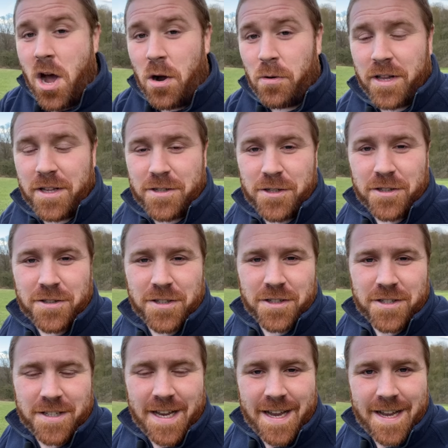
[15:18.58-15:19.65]
Oh, and I should
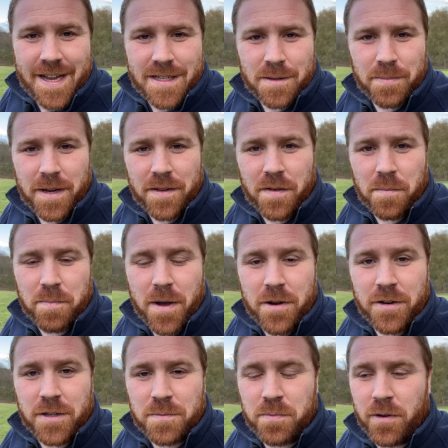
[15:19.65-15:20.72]
just say, as a bit of a
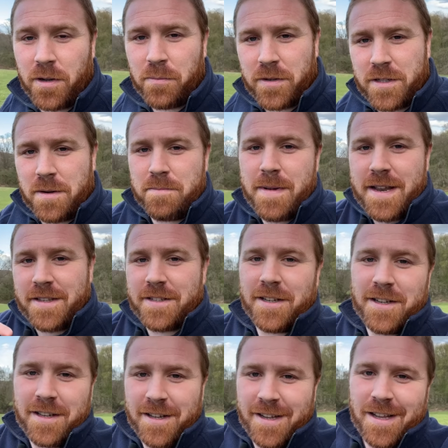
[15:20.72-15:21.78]
bonus point, which I meant
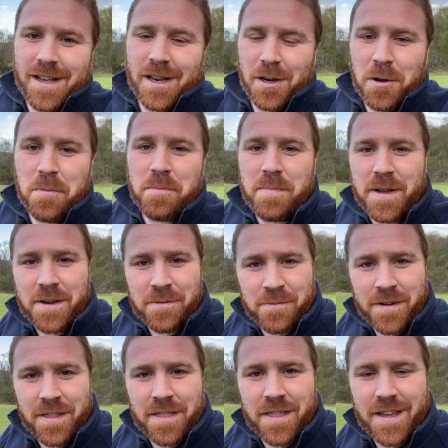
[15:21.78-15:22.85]
to lump in
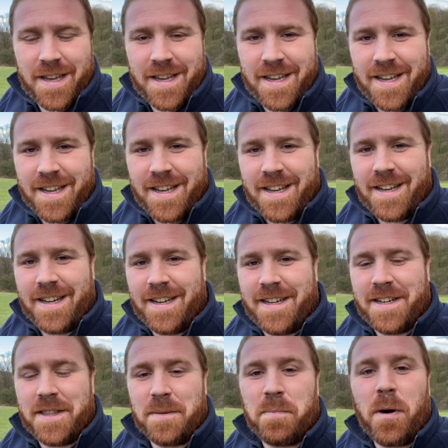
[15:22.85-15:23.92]
with the
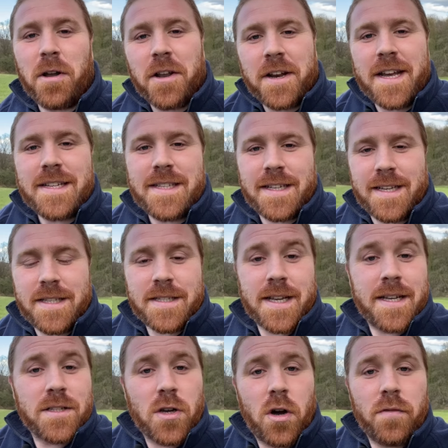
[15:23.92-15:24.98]
uh, the pollinating
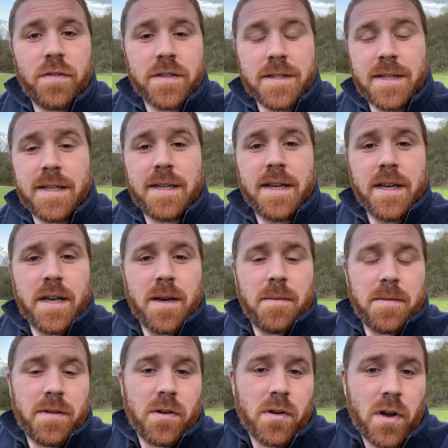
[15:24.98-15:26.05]
insects, obviously
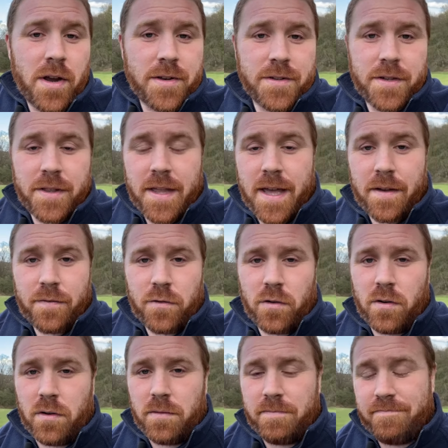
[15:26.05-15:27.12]
you're going to
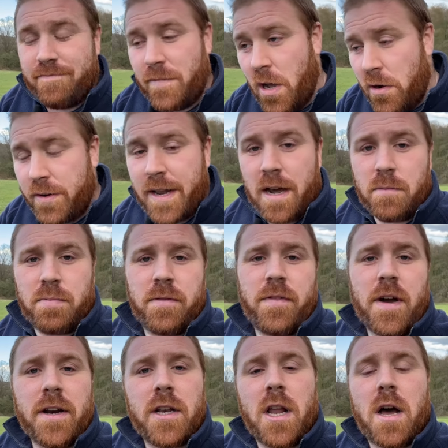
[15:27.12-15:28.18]
therefore no doubt
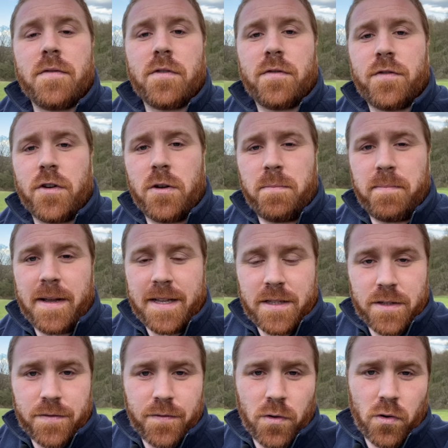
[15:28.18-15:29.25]
provide larval food
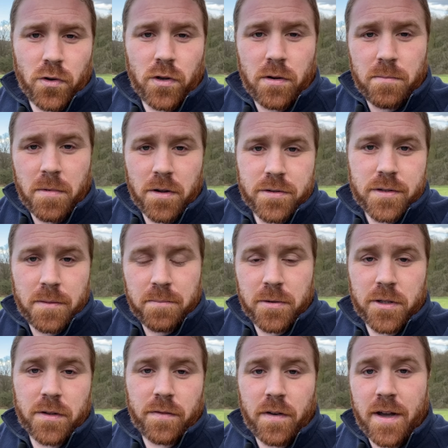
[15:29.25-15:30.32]
plants for your moths and
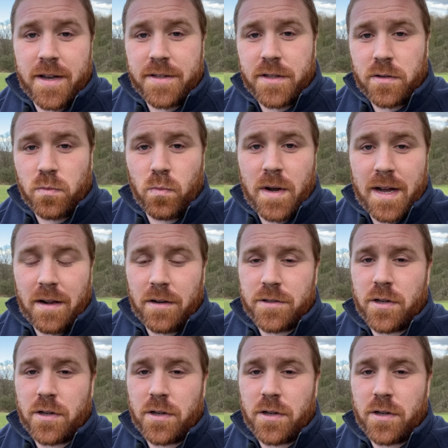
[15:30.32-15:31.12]
butterflies as well.